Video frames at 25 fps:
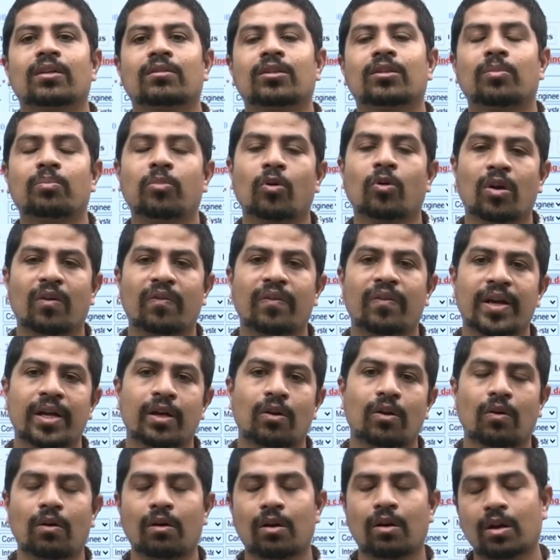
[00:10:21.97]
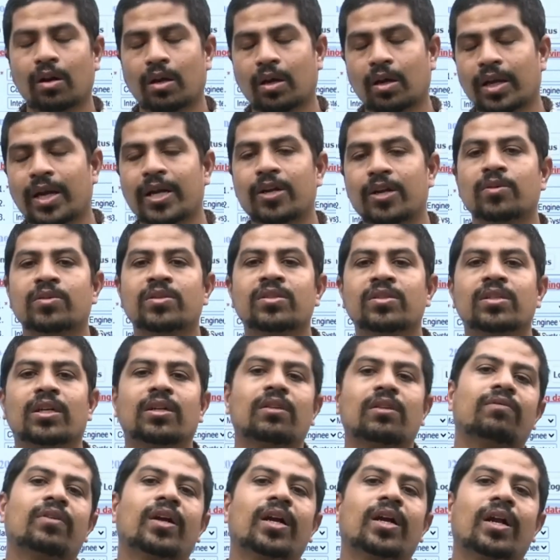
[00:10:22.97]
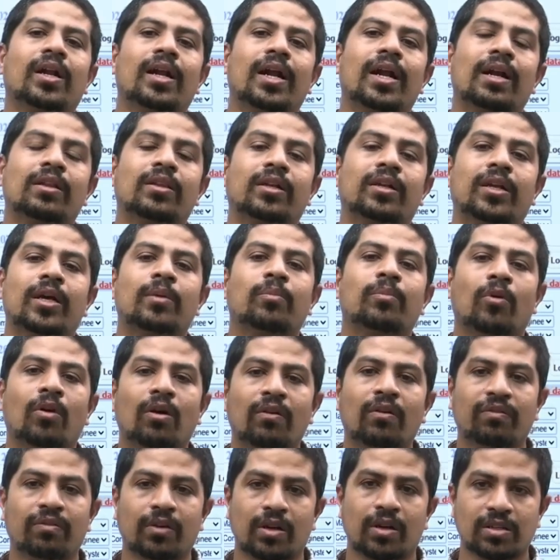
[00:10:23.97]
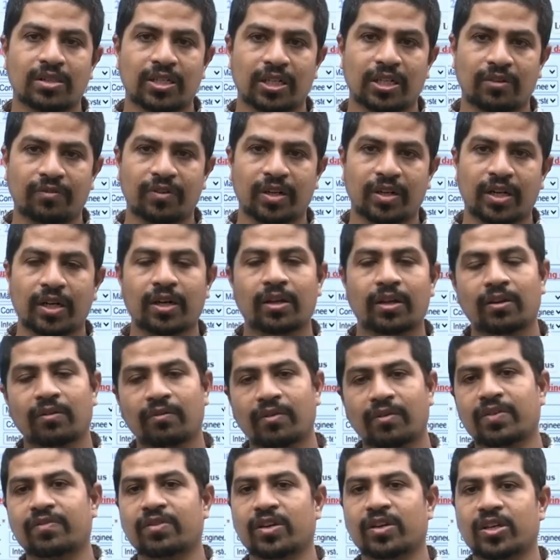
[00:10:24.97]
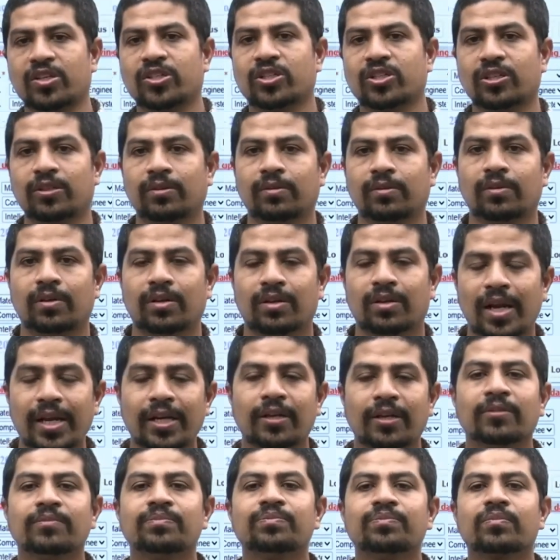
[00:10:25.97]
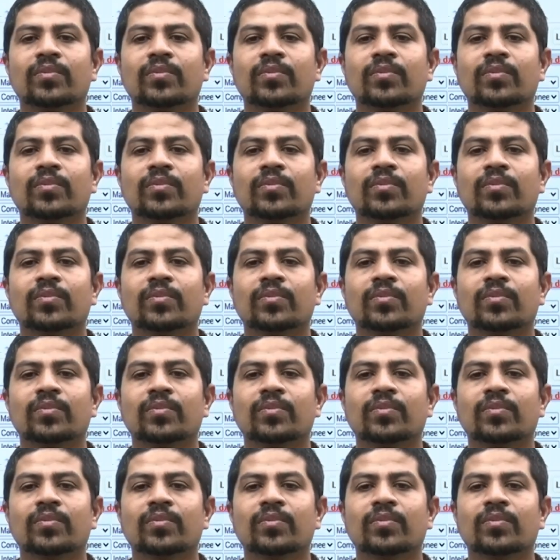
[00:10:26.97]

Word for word: the bona fide or graduation certificate at the time of uh, certificate verification, right?